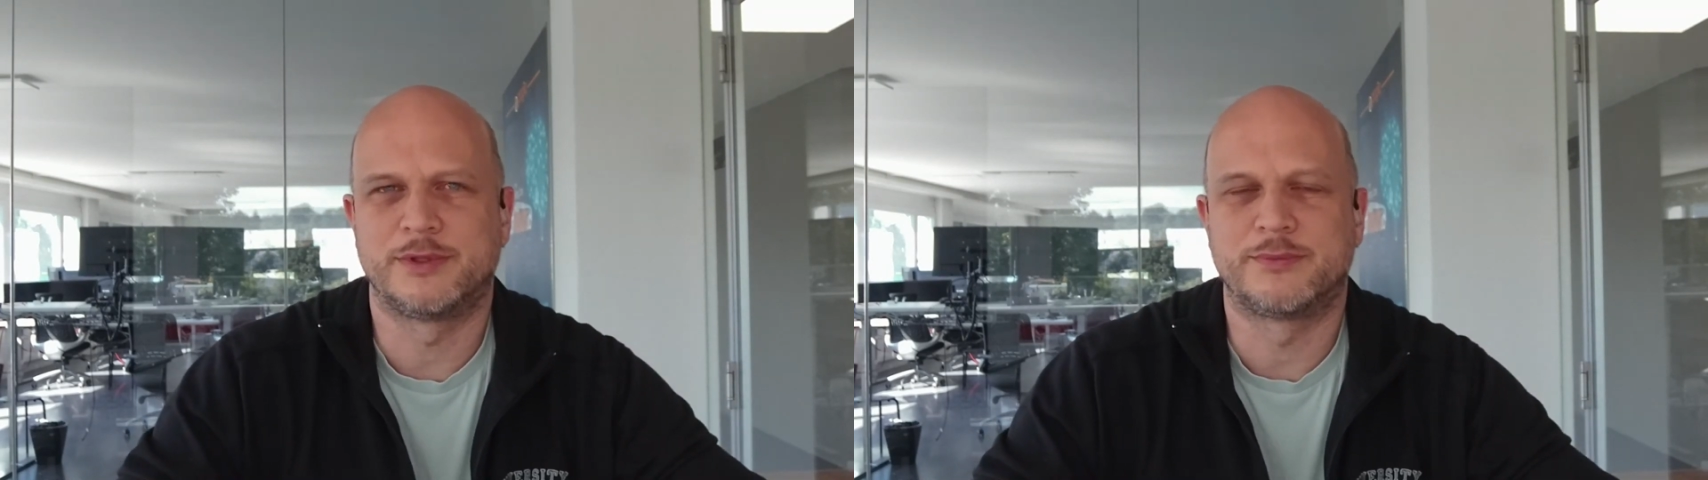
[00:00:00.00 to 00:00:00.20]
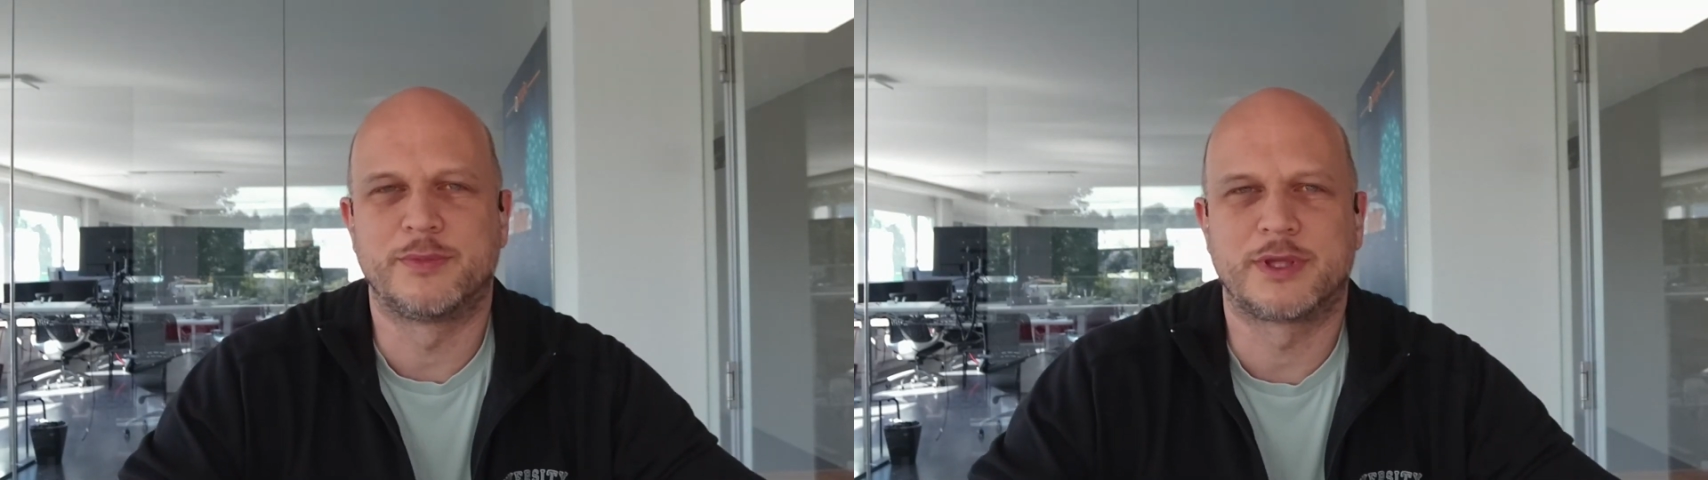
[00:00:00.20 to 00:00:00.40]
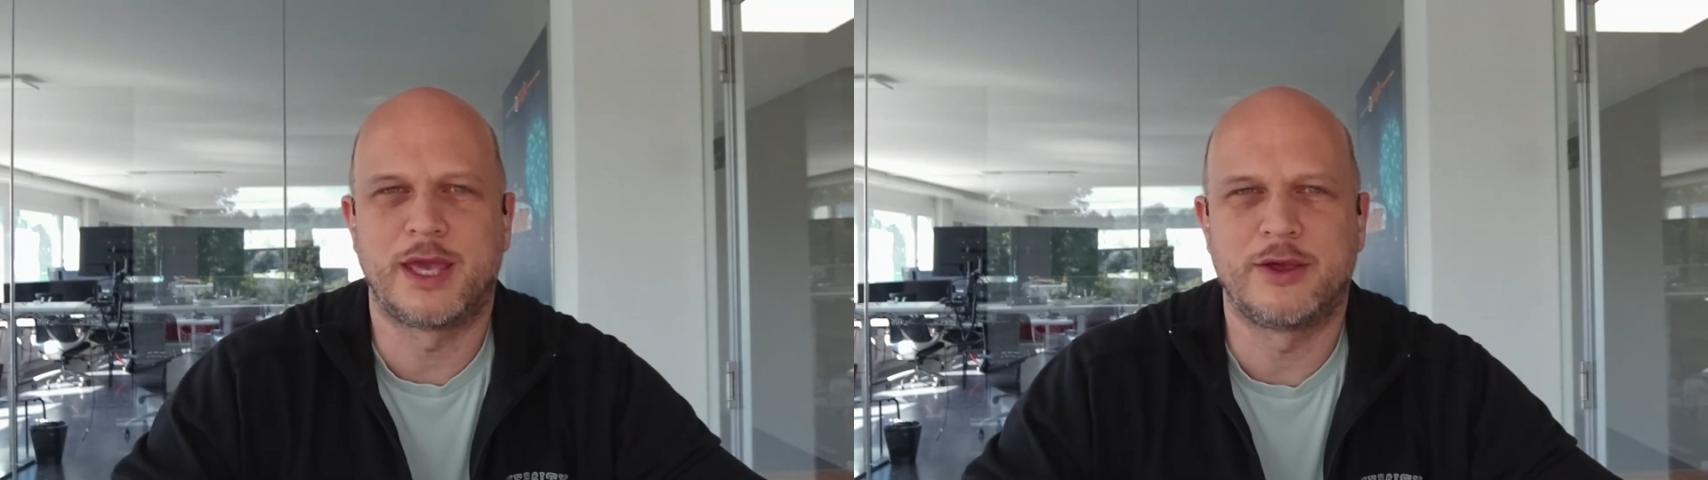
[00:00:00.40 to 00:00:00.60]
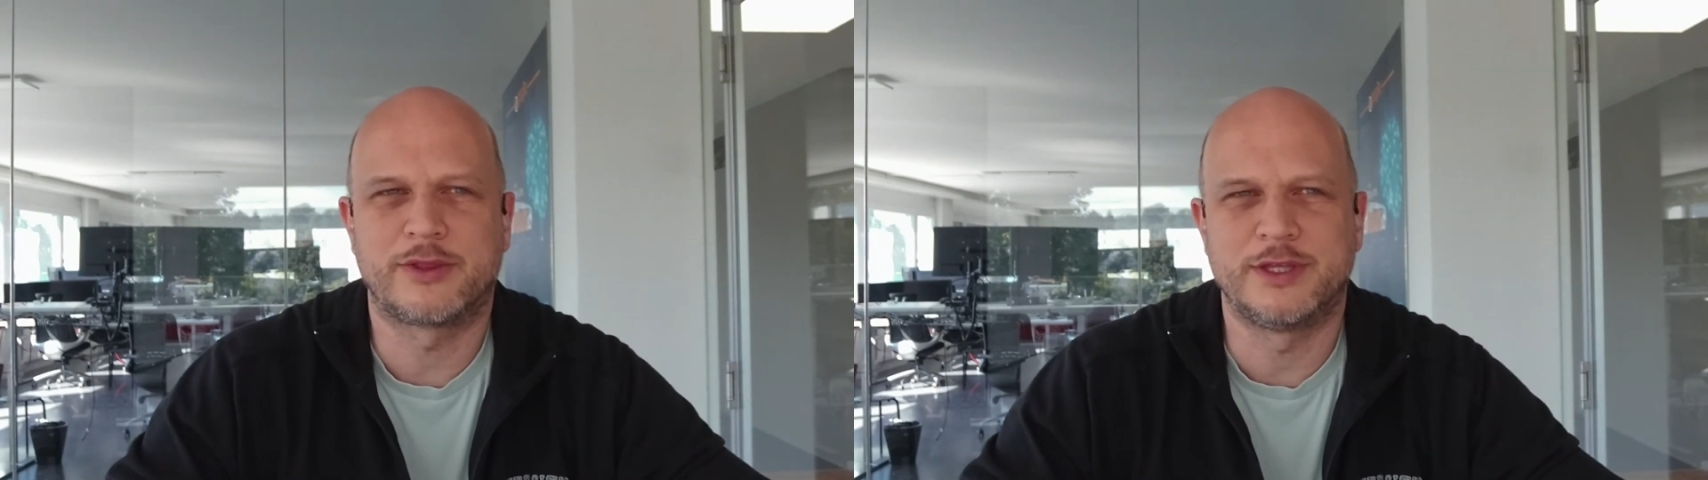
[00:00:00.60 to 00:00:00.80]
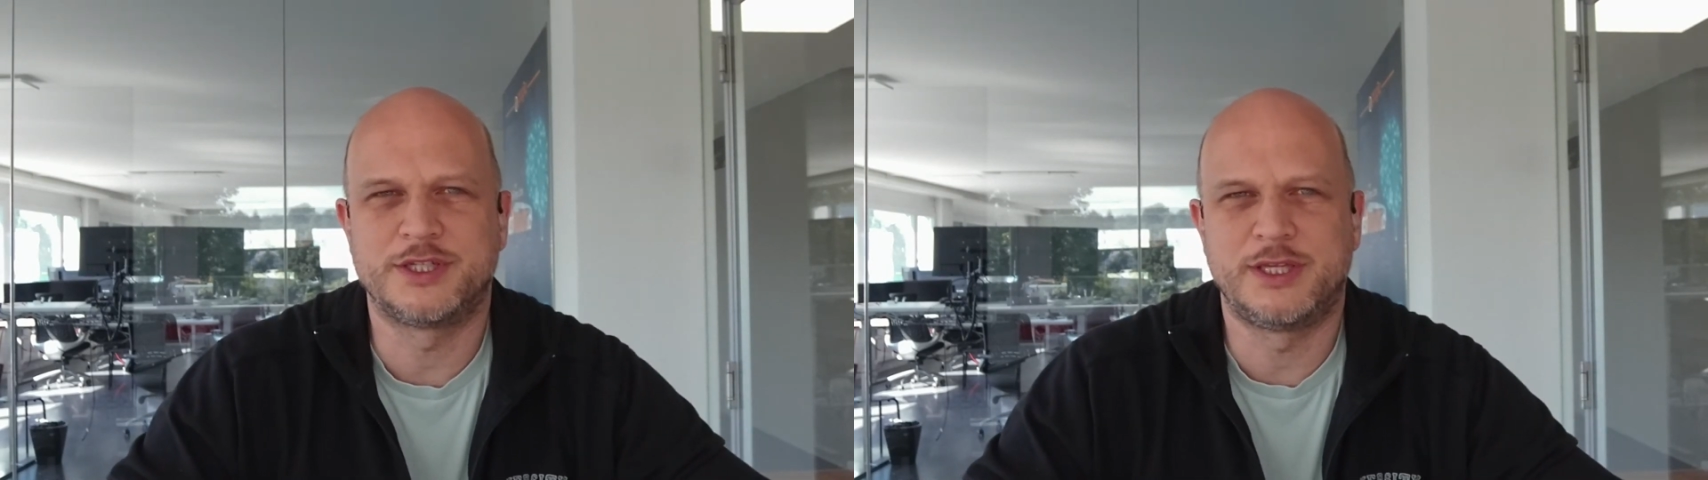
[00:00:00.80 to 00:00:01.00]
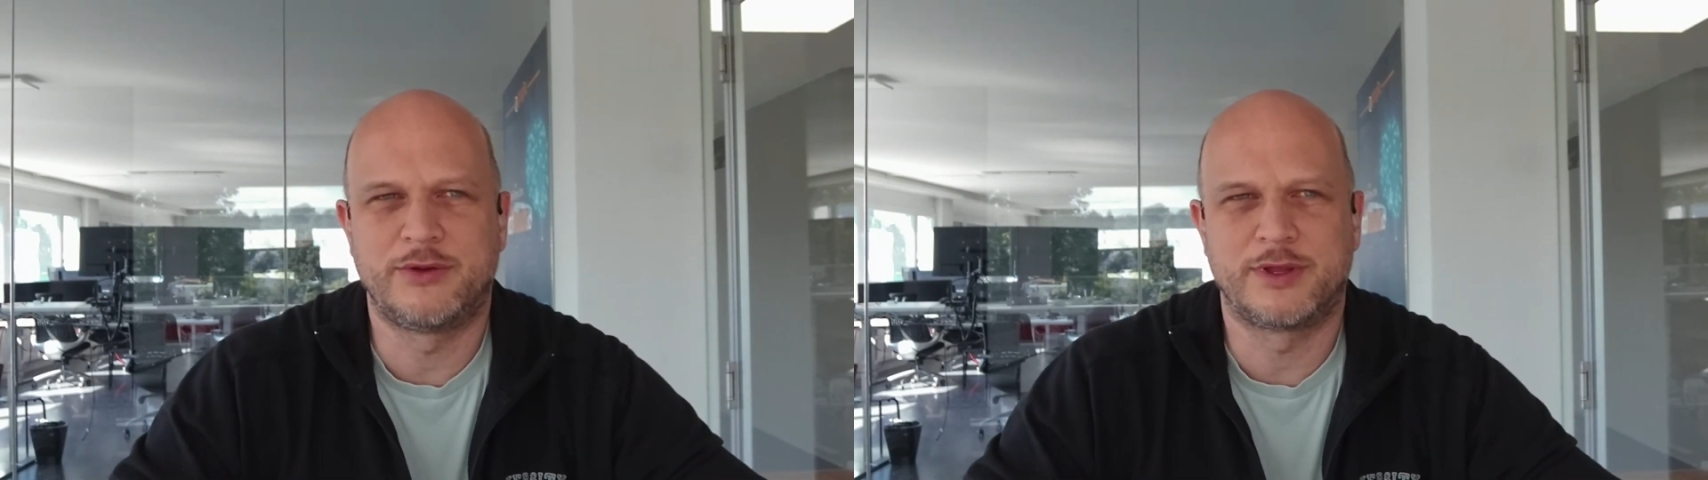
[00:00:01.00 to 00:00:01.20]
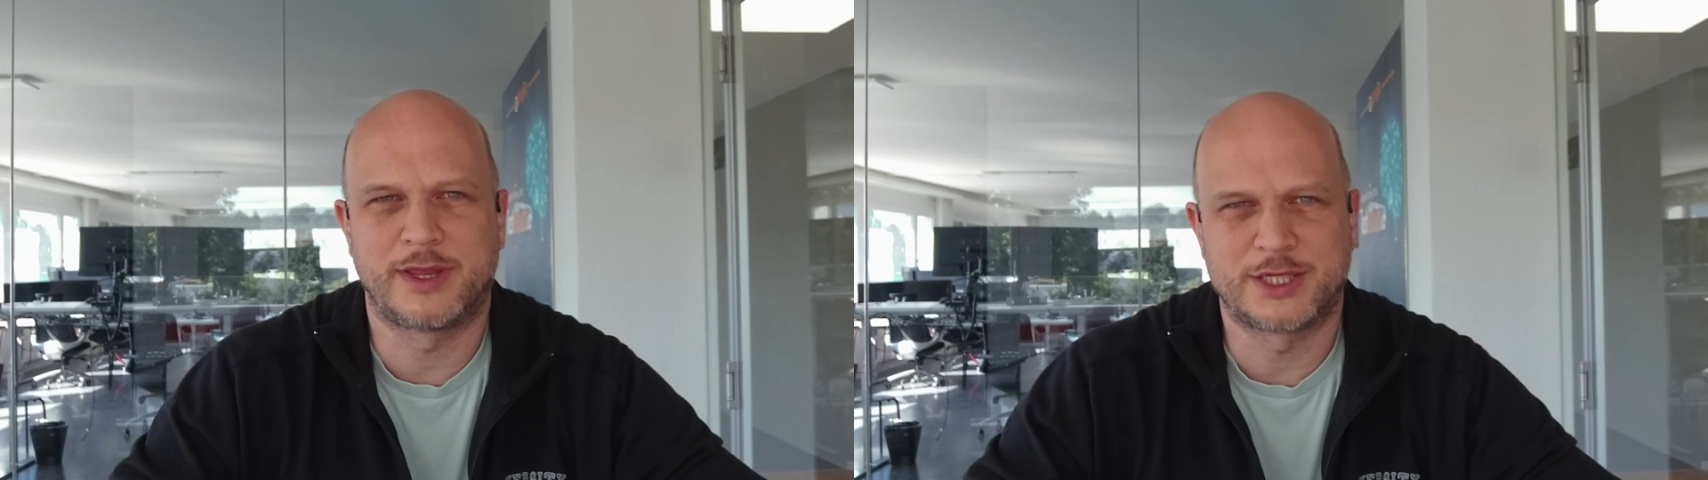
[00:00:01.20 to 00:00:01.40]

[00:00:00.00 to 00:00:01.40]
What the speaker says: but chaos engineering is